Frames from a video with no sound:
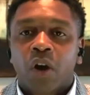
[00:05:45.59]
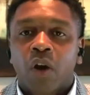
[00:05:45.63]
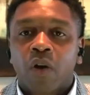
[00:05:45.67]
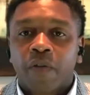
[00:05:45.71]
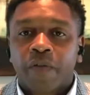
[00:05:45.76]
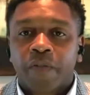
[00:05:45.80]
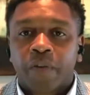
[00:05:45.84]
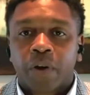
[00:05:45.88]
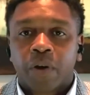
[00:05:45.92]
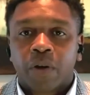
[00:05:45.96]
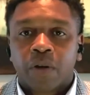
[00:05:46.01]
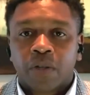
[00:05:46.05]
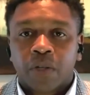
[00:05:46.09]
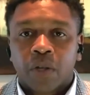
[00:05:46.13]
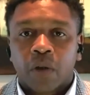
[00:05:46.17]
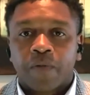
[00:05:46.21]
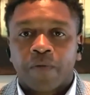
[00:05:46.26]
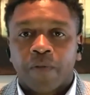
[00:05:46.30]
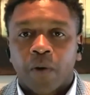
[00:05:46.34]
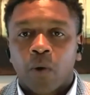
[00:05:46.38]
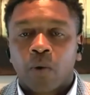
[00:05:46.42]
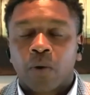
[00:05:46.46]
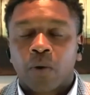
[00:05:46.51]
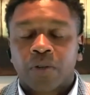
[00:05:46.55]
young
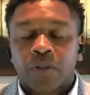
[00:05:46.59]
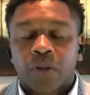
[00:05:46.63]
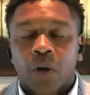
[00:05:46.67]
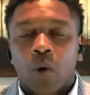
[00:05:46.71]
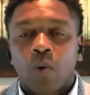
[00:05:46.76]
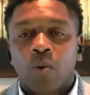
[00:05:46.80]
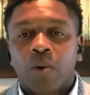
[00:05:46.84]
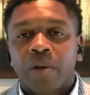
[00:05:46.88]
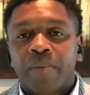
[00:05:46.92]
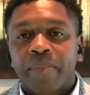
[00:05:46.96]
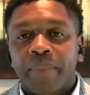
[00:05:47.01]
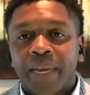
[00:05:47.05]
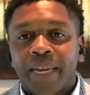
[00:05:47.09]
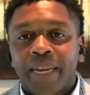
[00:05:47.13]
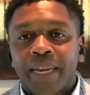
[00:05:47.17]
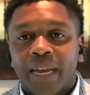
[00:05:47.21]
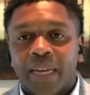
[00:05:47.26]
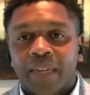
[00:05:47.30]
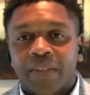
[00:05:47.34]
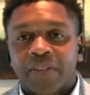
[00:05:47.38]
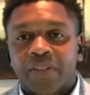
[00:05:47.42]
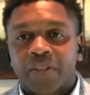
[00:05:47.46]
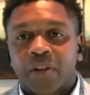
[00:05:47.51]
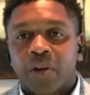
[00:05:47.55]
voters voters only mean